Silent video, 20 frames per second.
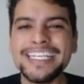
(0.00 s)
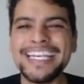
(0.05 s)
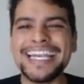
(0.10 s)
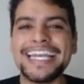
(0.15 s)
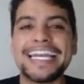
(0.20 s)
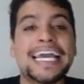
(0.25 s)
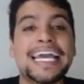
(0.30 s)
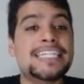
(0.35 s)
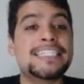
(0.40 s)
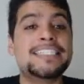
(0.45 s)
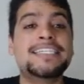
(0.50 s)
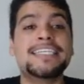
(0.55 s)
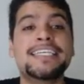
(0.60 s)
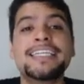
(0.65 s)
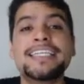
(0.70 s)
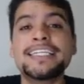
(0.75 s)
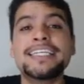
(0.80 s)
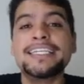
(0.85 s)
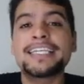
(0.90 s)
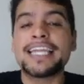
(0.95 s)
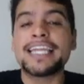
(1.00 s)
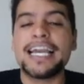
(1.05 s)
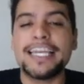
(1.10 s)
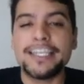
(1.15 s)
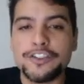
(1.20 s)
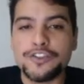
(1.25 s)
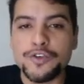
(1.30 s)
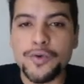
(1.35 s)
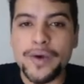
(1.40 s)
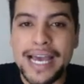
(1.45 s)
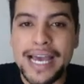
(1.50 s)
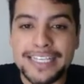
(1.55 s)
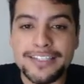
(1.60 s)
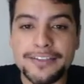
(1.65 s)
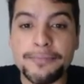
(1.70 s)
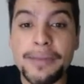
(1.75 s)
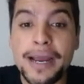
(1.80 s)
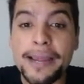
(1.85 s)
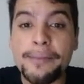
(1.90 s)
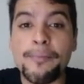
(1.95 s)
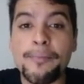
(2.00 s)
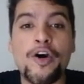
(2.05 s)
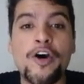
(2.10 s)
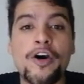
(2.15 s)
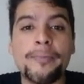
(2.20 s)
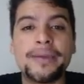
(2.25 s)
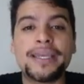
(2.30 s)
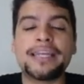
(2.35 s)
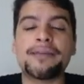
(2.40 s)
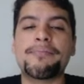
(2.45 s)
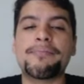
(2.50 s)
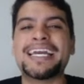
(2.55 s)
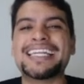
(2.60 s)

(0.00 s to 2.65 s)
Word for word: and I didn't like to ask my mom and my